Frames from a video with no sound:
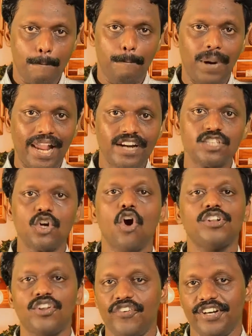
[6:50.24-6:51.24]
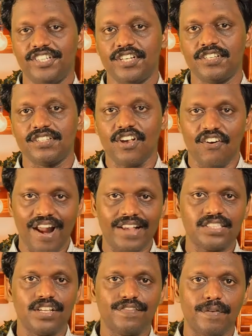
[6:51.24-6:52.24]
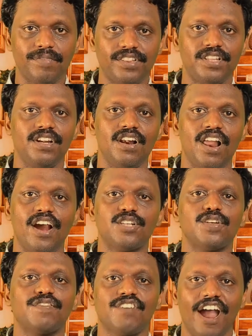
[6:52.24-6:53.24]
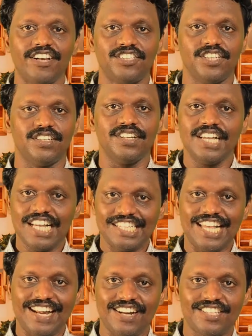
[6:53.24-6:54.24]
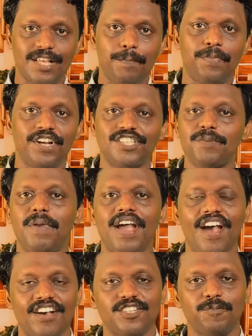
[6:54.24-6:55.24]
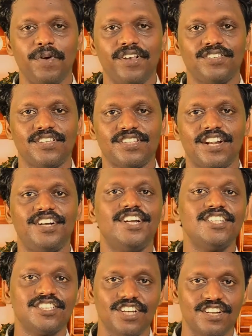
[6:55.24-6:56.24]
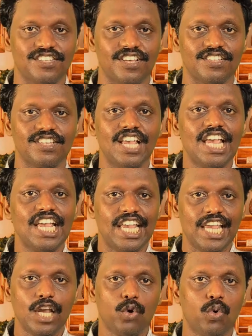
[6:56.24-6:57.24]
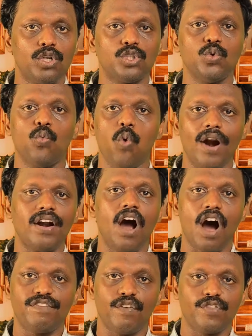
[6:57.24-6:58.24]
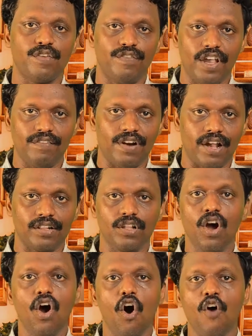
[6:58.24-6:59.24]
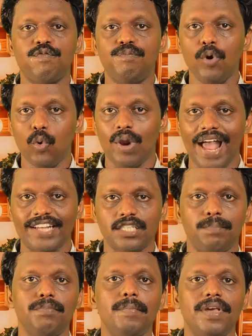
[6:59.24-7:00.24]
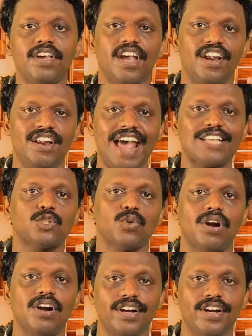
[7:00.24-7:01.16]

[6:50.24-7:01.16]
Plates on the ridges arising from thin layers of chitin that are separated by air spaces at distances equal to 1/2 of the wavelength of blue light mimic a natural